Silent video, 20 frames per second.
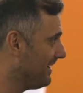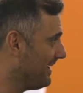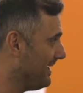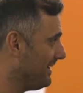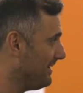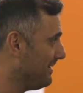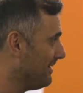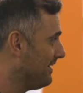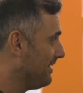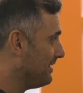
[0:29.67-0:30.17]

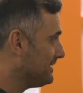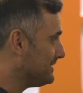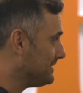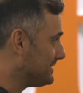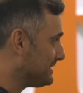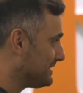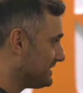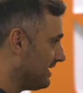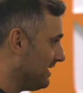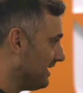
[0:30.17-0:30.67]
and
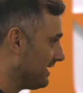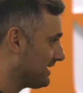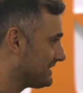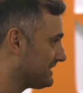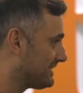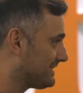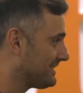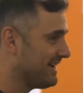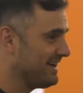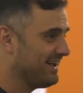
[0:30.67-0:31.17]

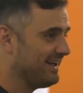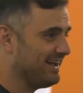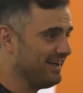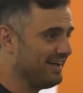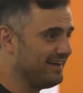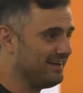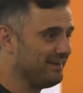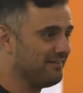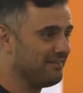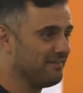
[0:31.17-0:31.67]
Zucks
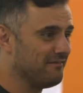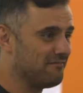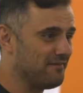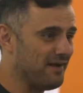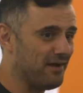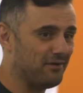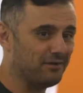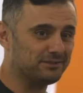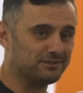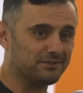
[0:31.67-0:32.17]
and the
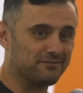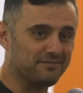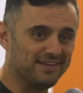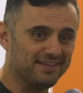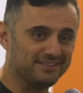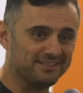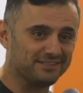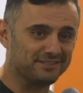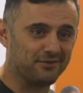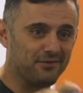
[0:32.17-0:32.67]
founders of
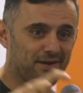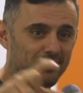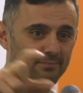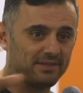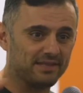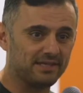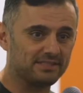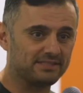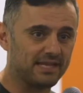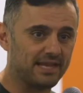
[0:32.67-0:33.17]
Instagram
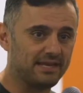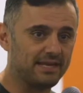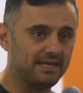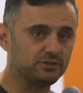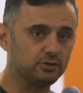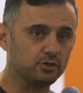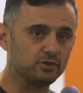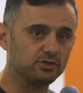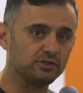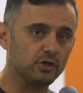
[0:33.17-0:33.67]
and things of that
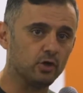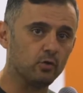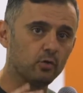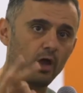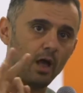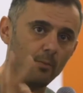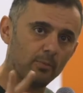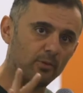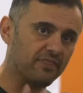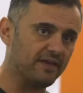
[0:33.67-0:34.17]
nature. So a
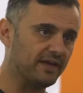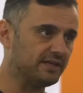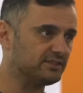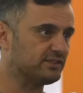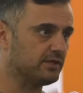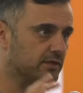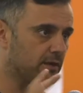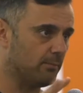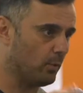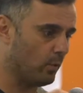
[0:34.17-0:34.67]
couple
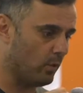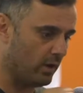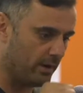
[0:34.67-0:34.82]
things. Number